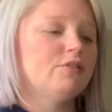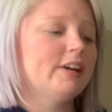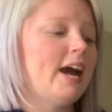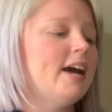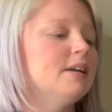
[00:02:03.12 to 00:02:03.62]
of a
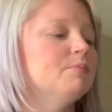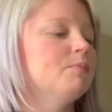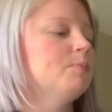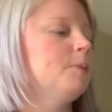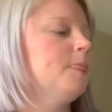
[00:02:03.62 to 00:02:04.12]
game.
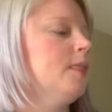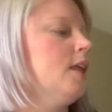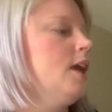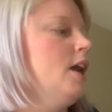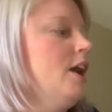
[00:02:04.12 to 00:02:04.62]

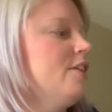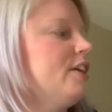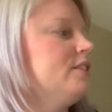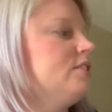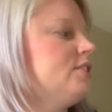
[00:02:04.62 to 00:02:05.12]

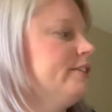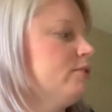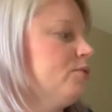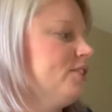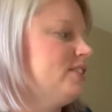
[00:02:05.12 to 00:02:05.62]
Then
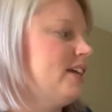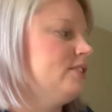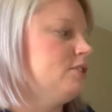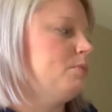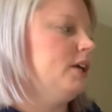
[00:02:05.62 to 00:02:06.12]
Cyril the
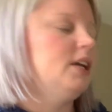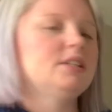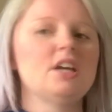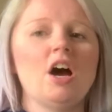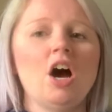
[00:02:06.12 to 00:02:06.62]

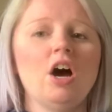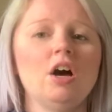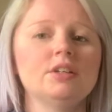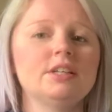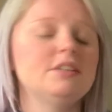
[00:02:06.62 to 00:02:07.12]
Centipede
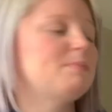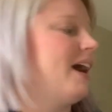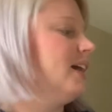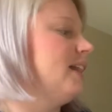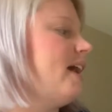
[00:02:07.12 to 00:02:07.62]
hurt his
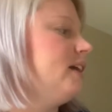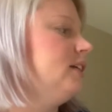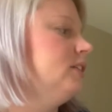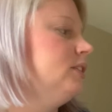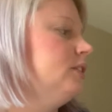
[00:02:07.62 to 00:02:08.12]
back leg,
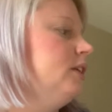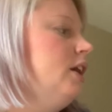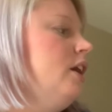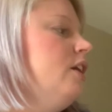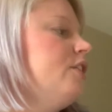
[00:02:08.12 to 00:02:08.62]

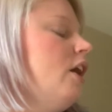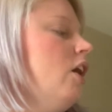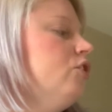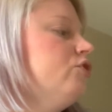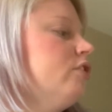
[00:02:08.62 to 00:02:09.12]
the
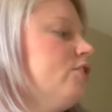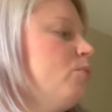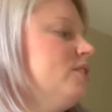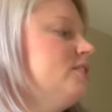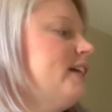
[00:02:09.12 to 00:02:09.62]
100th
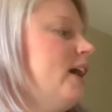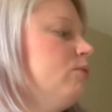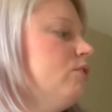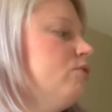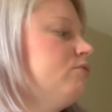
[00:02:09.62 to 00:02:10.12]
one
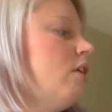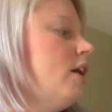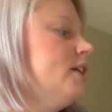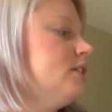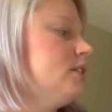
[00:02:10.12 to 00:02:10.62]
down on the
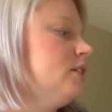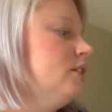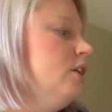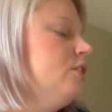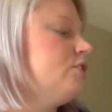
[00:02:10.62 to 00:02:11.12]
right.
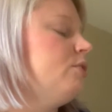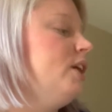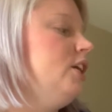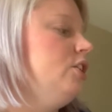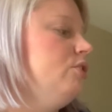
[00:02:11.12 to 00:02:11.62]
So
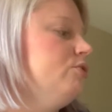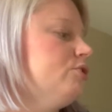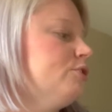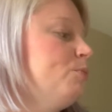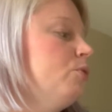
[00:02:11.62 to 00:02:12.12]
he used
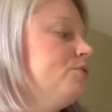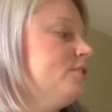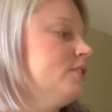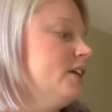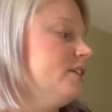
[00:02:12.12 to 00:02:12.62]
a small
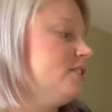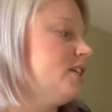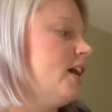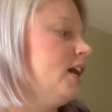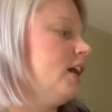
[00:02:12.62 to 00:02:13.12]

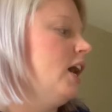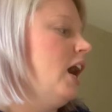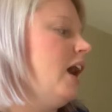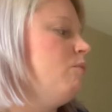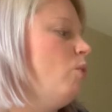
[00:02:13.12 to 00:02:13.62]
stick
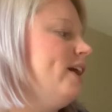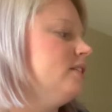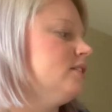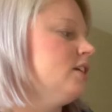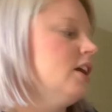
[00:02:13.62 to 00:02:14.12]
and
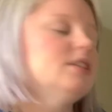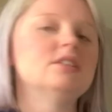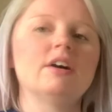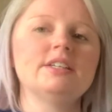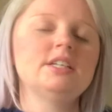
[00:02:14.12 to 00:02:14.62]
went
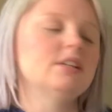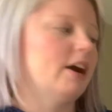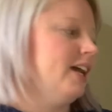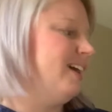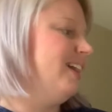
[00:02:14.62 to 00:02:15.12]

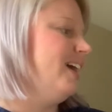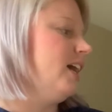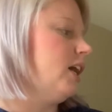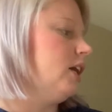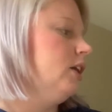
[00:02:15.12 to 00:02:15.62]
99
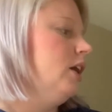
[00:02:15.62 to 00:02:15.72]
click.